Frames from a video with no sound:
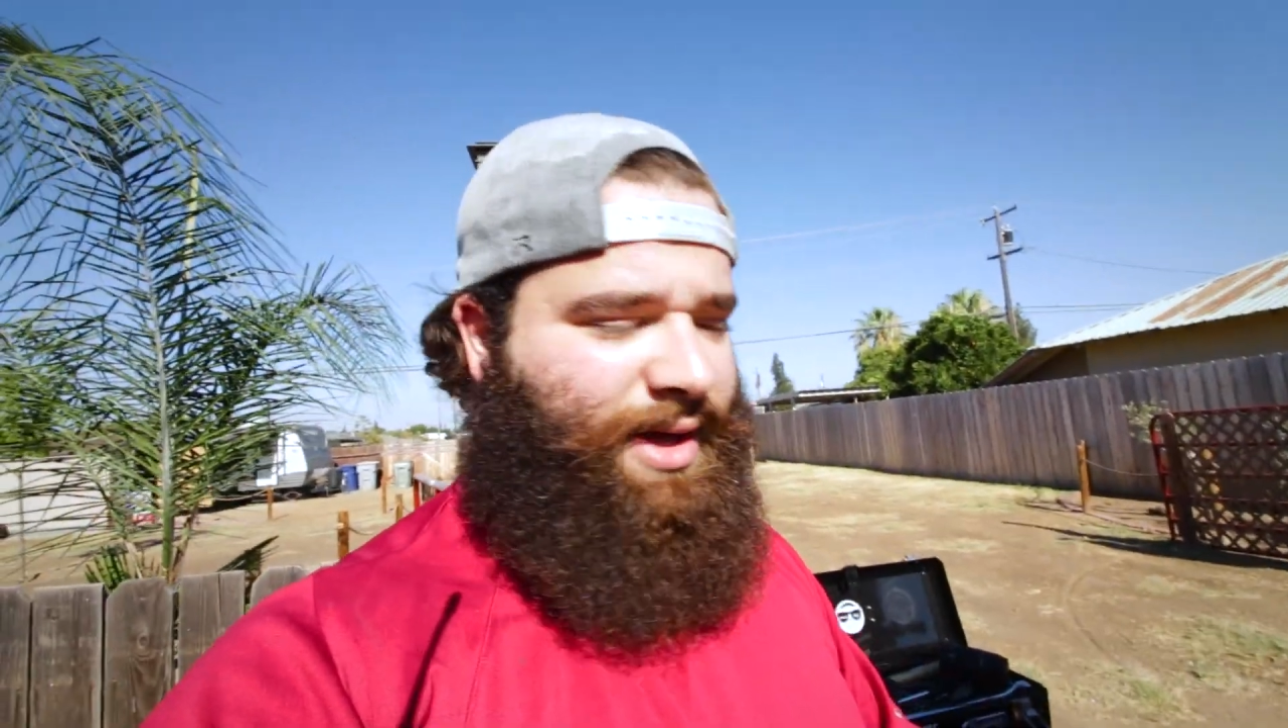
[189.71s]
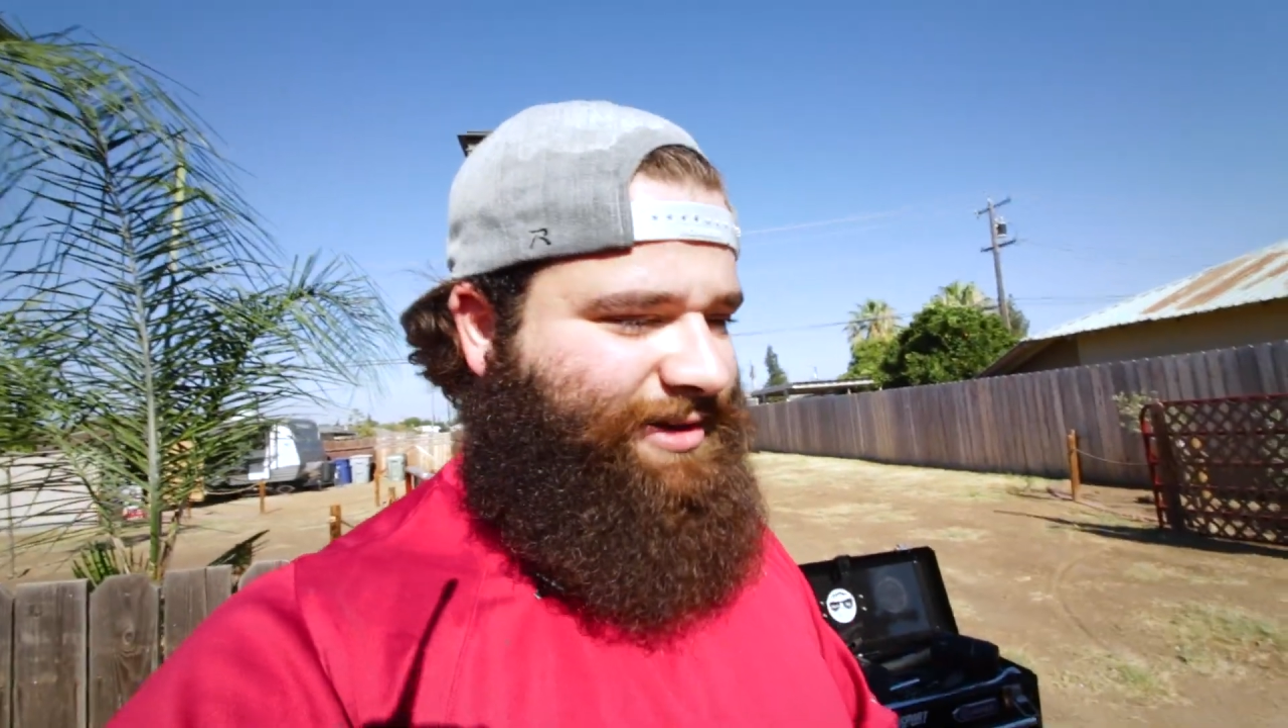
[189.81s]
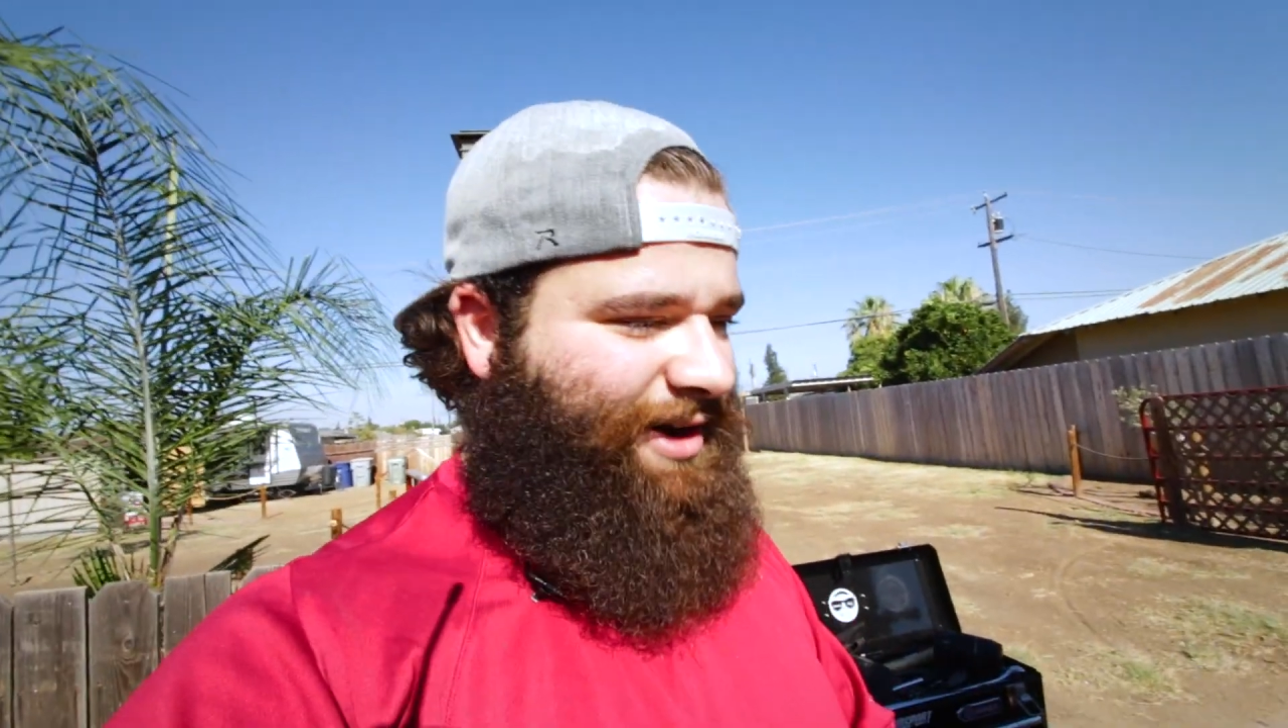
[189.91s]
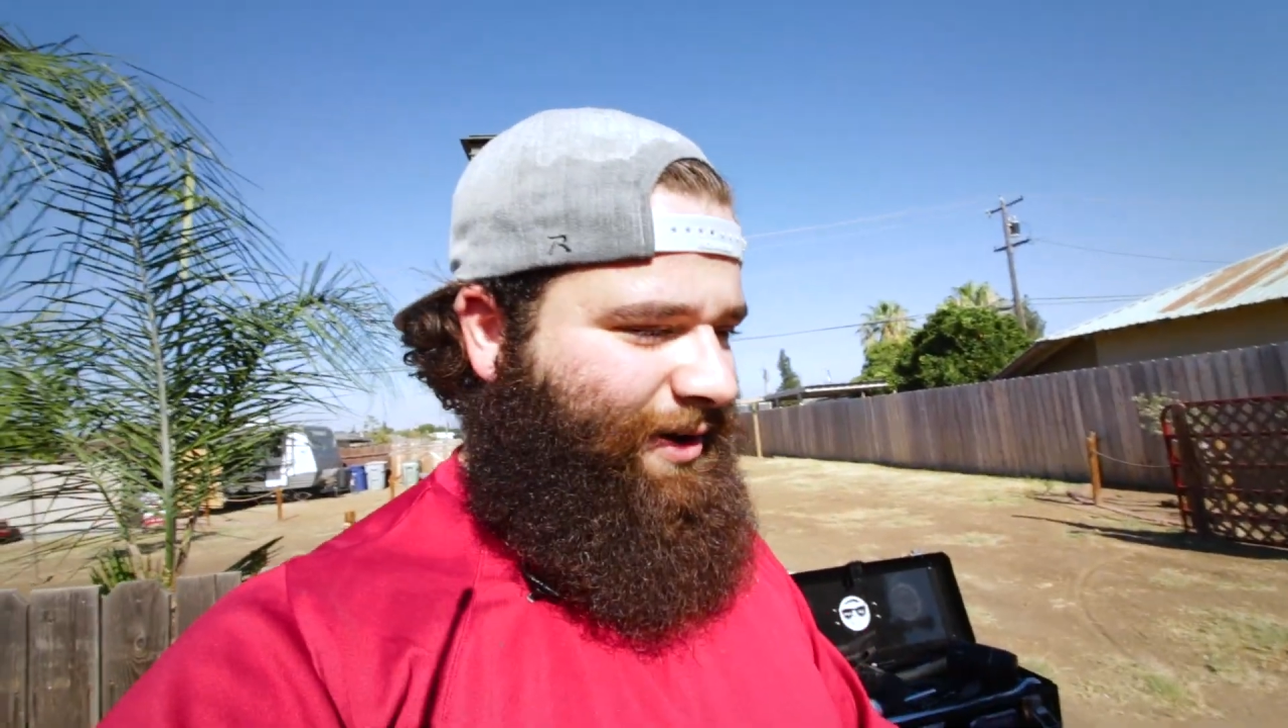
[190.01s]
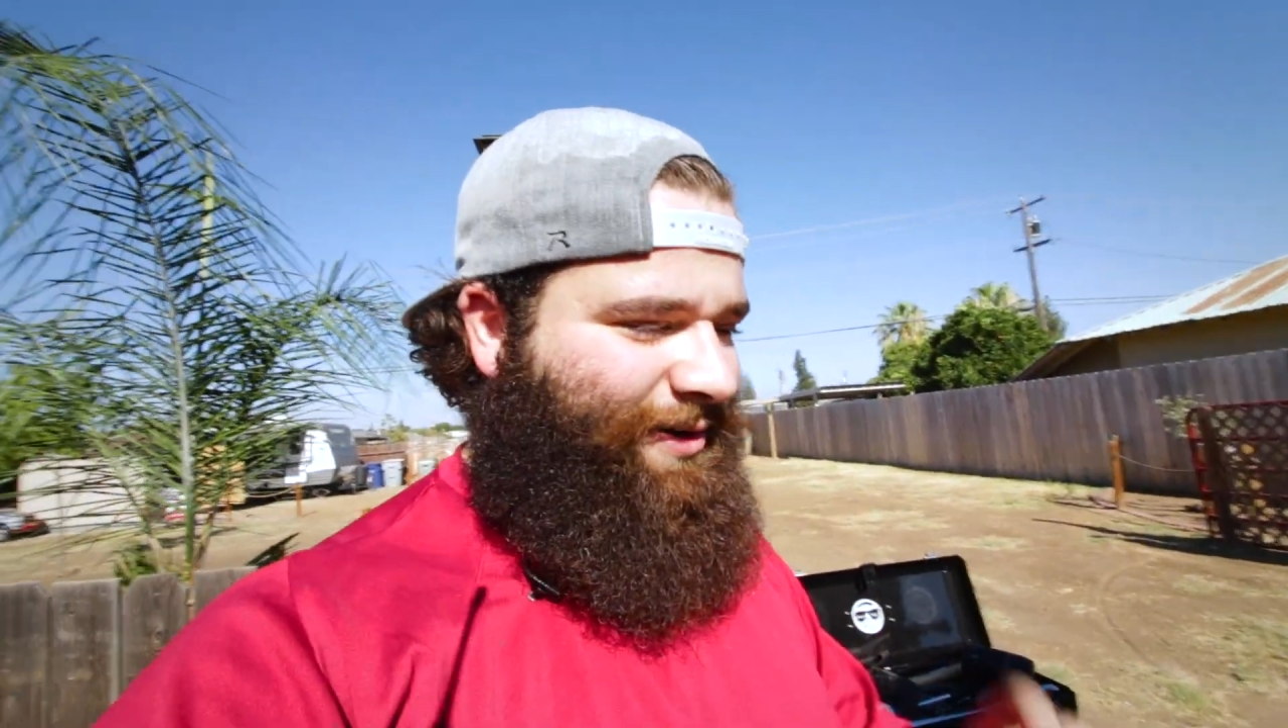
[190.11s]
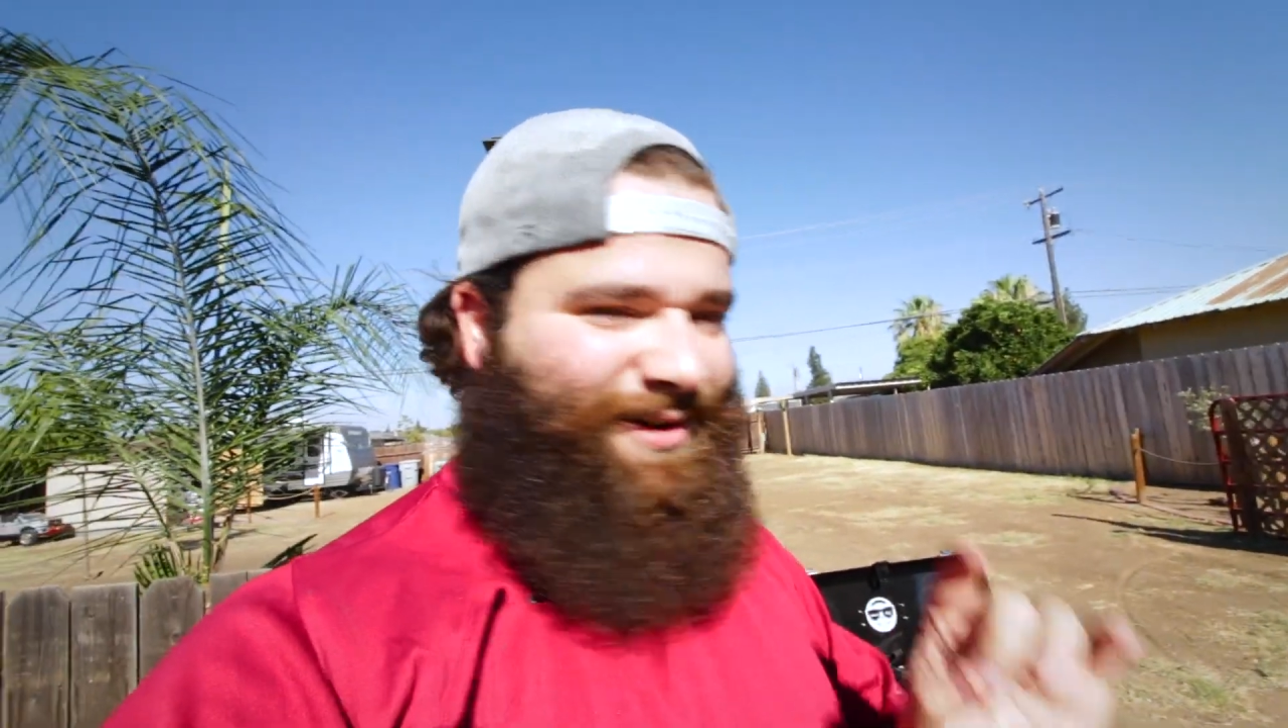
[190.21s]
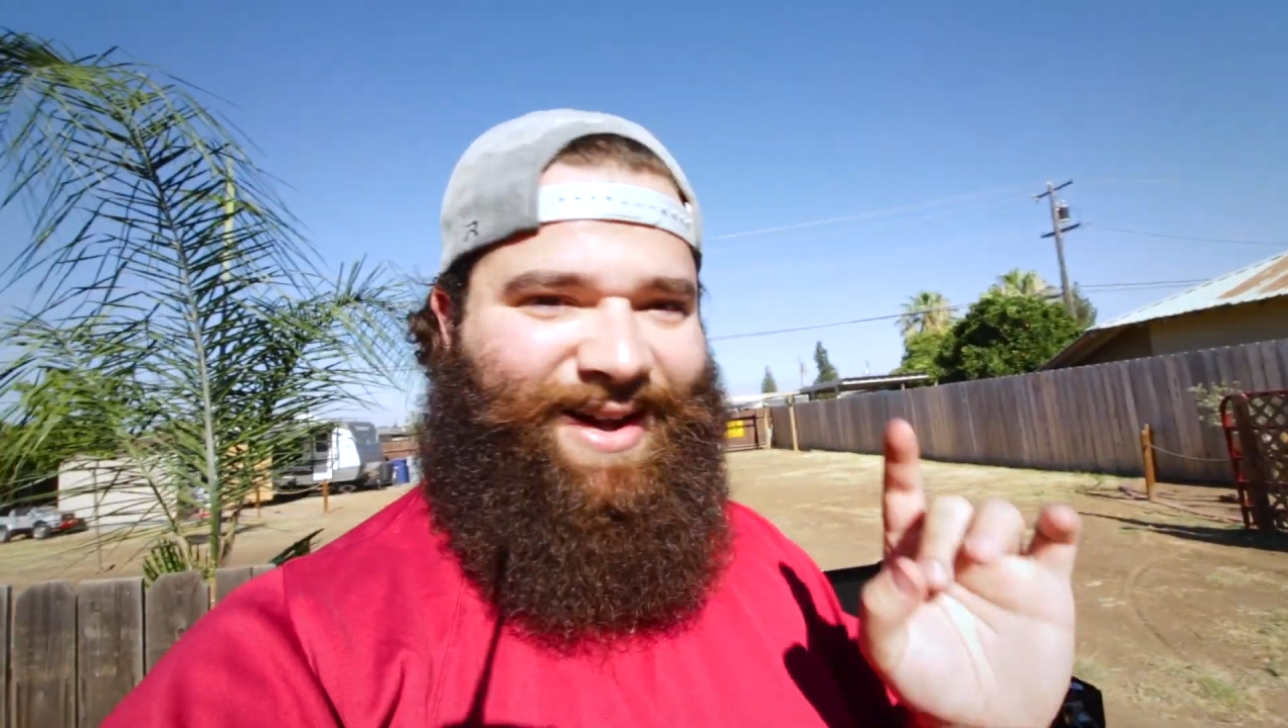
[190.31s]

So